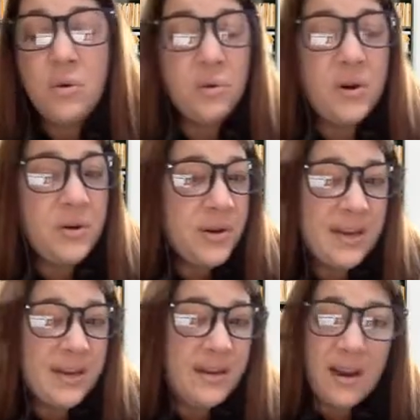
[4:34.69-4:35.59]
or you
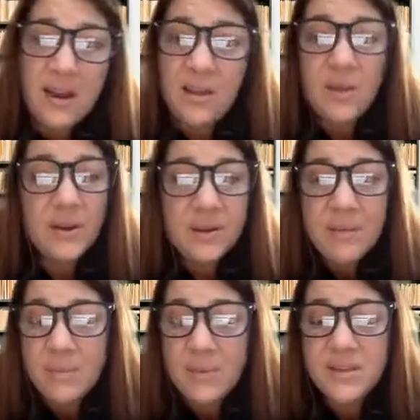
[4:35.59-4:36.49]
can look them
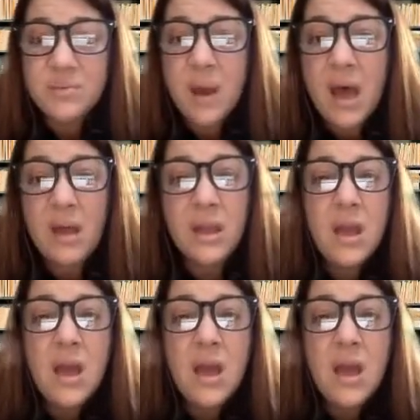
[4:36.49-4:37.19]
up as well.